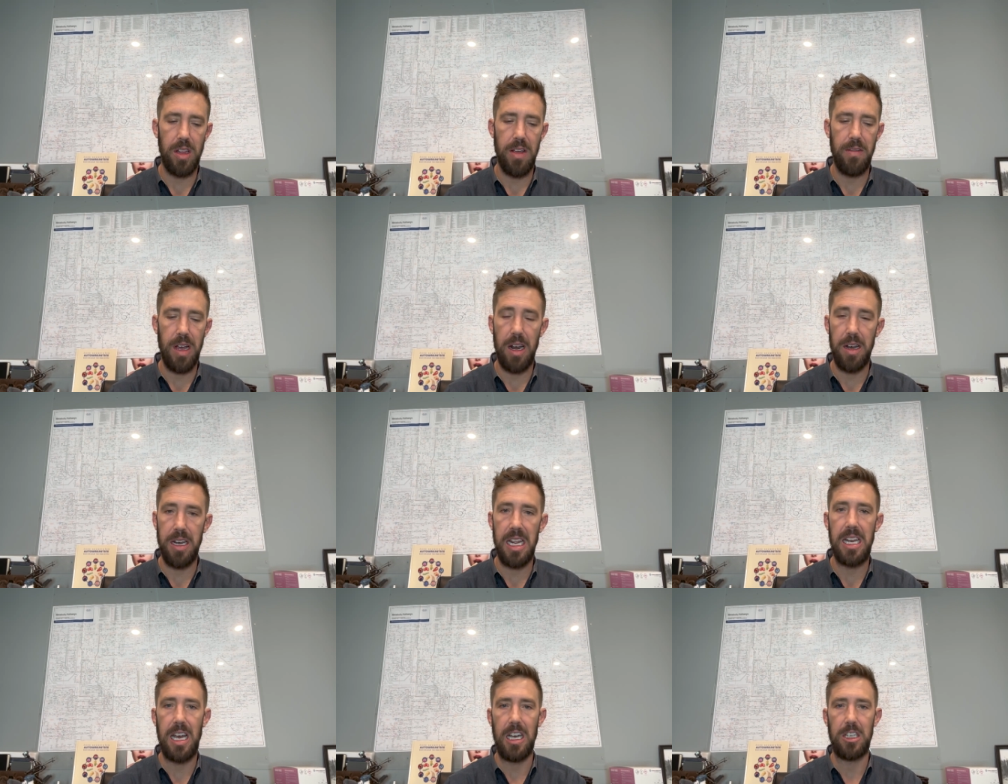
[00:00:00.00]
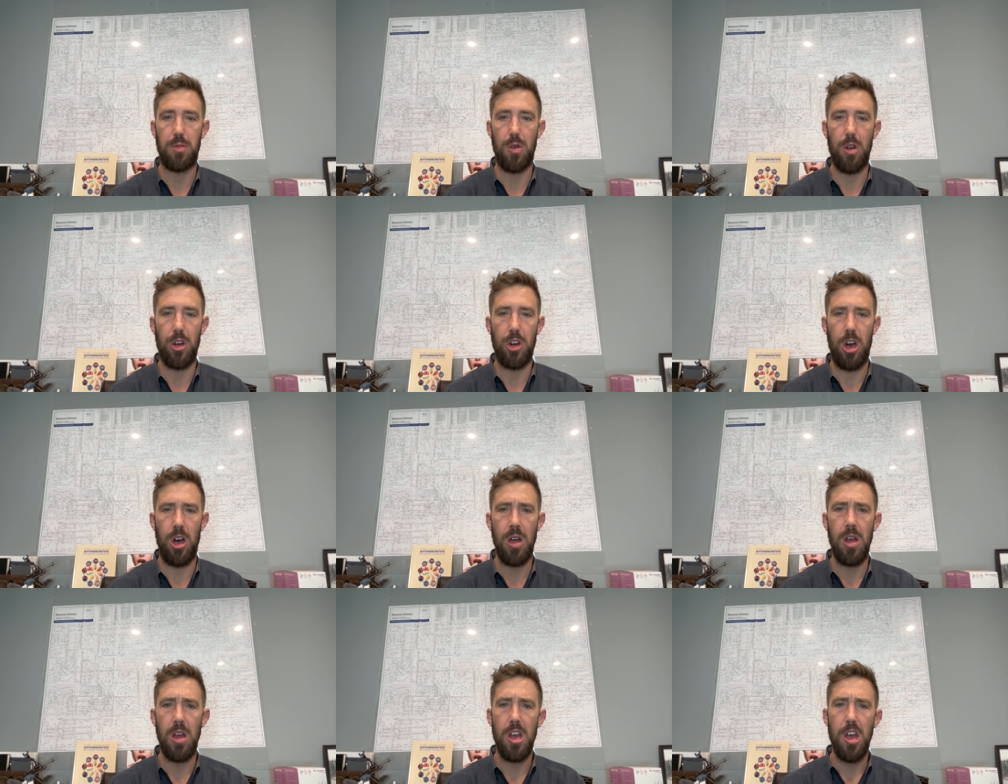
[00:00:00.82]
they've got a detox
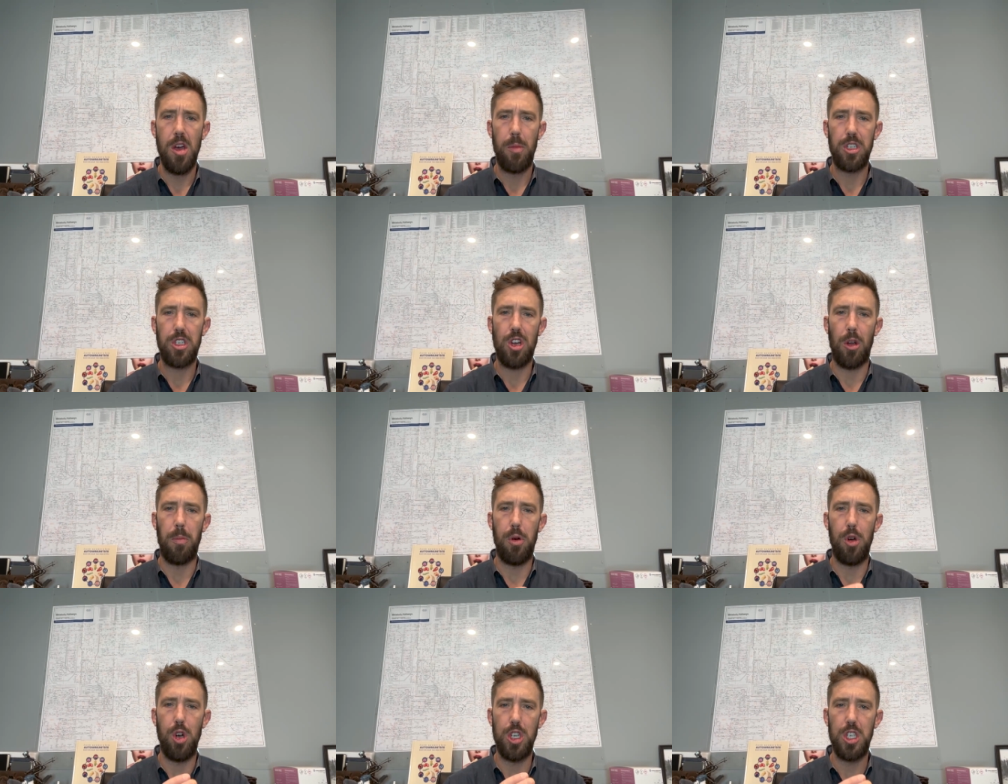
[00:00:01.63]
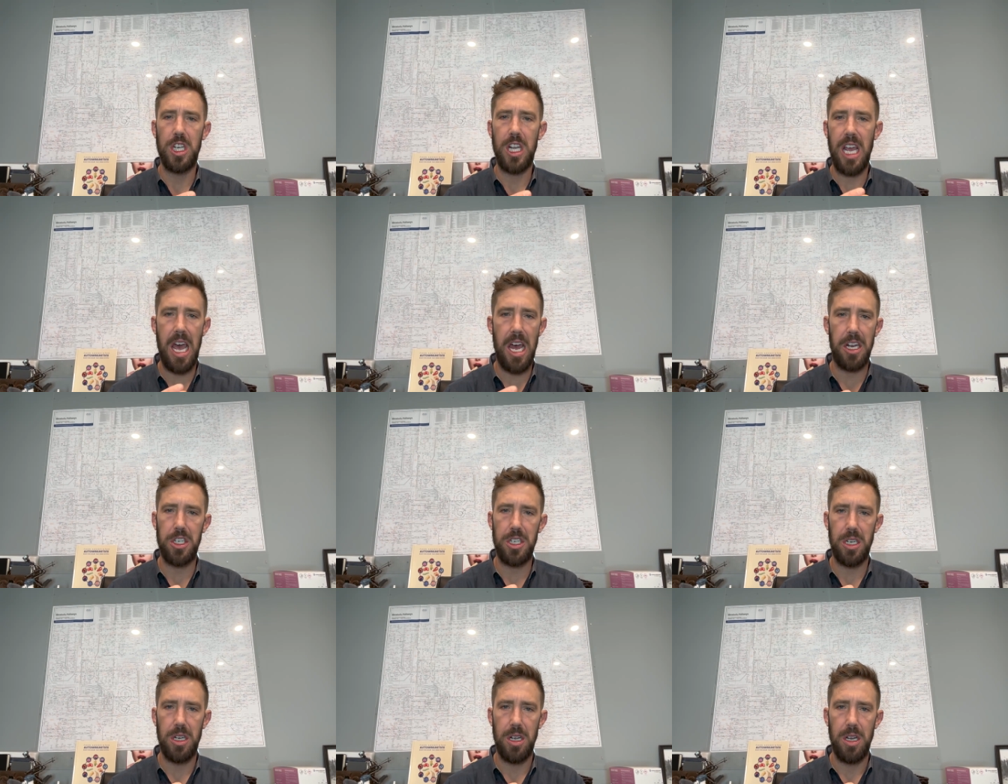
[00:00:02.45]
protocol, but it's called push catch.